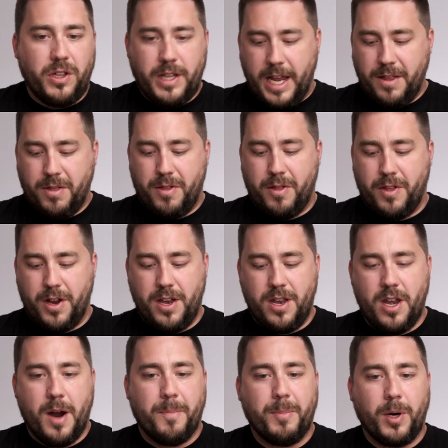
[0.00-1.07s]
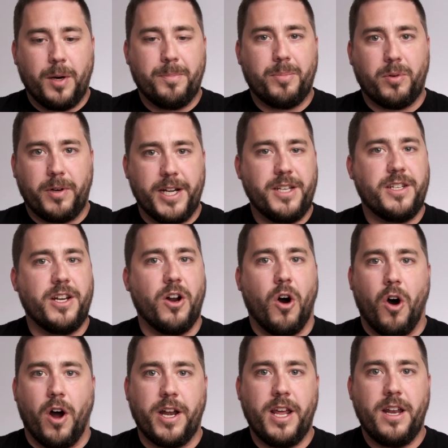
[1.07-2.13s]
length, the number printed
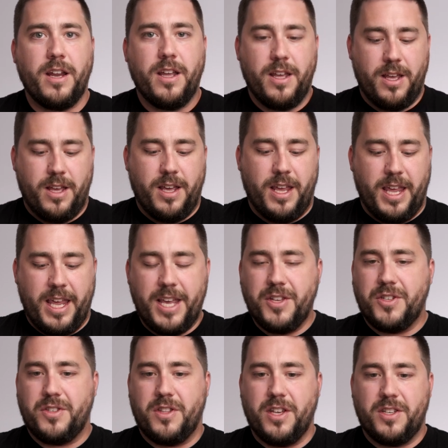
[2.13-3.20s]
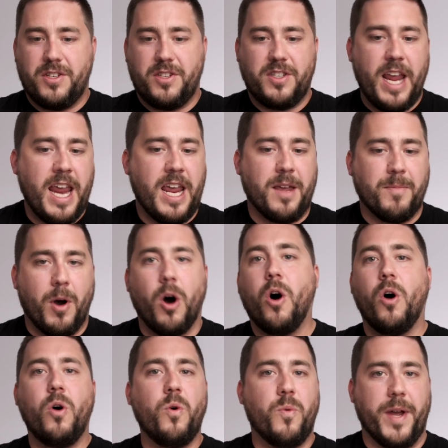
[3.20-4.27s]
on it, is the same
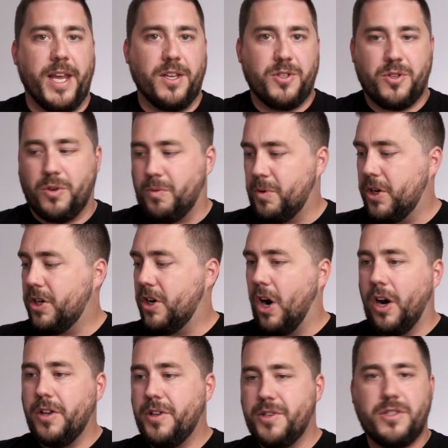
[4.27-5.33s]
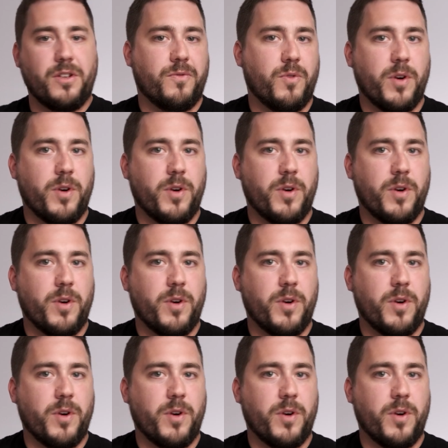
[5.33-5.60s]
always, regardless of